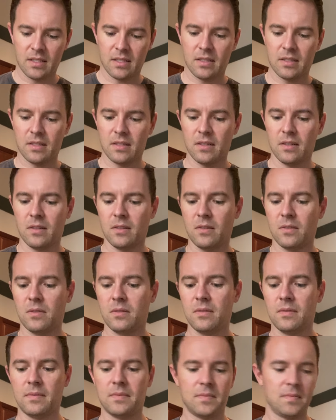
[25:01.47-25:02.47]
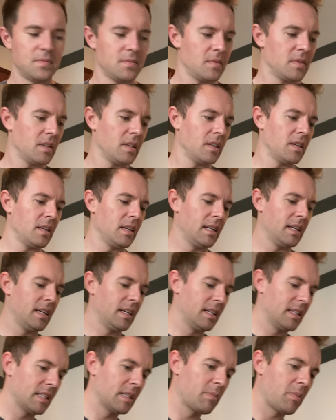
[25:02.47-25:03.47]
So
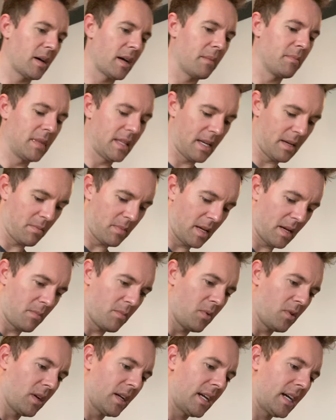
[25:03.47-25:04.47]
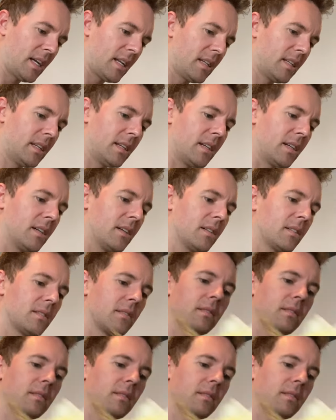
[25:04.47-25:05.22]
let's pop that bad boy on here.